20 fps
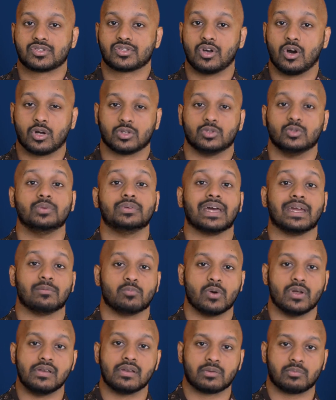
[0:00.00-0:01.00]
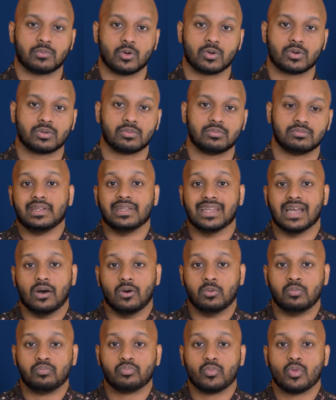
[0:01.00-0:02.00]
a SOC 2 Type 1 report.
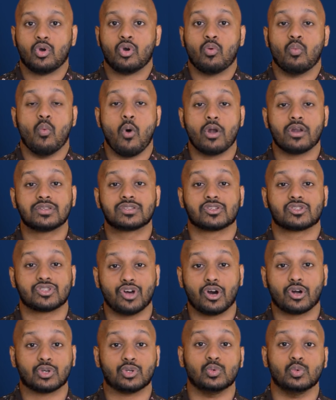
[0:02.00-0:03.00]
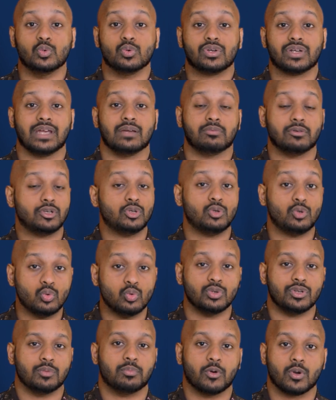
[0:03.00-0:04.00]
Now, what is a SOC 2 Type
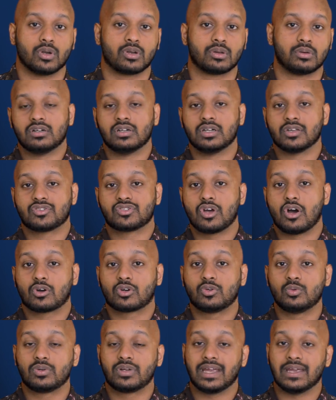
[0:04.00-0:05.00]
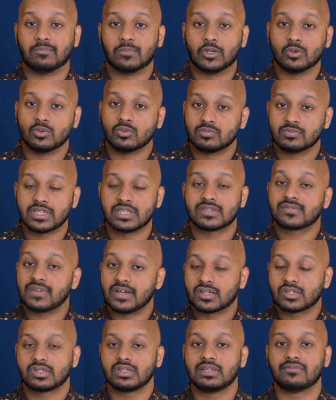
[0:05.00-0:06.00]
2 report? A SOC 2 Type 2 is
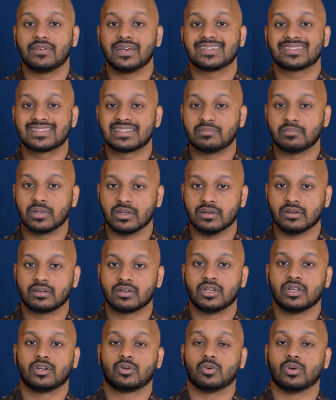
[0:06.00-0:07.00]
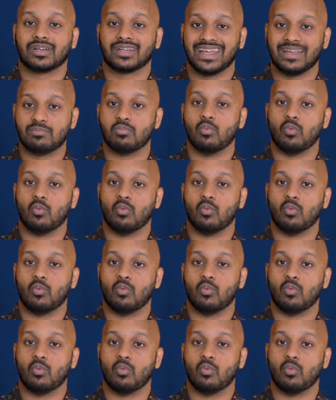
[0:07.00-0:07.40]
functionally very similar to a Type